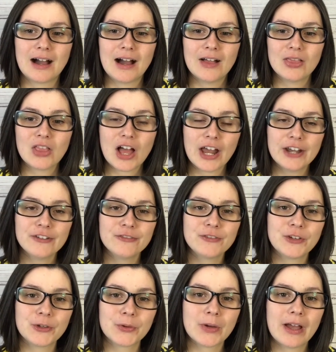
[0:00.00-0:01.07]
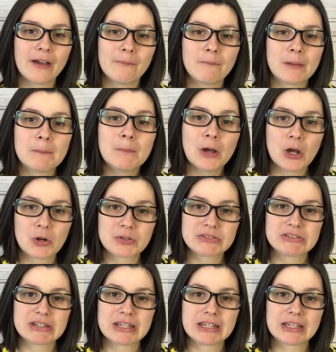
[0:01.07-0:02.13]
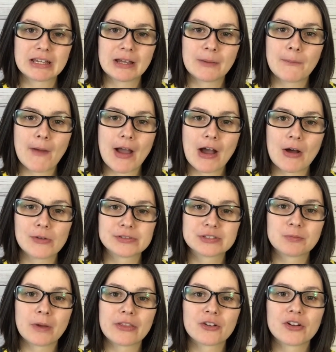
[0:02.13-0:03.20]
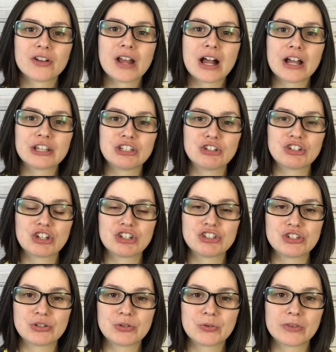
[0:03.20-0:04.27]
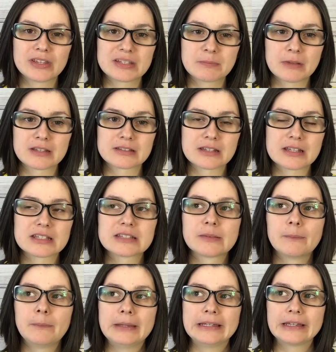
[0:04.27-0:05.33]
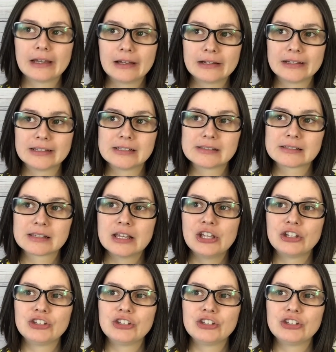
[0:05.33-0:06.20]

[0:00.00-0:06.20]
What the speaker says: a lot of you have been posting about whether or not you should do this business because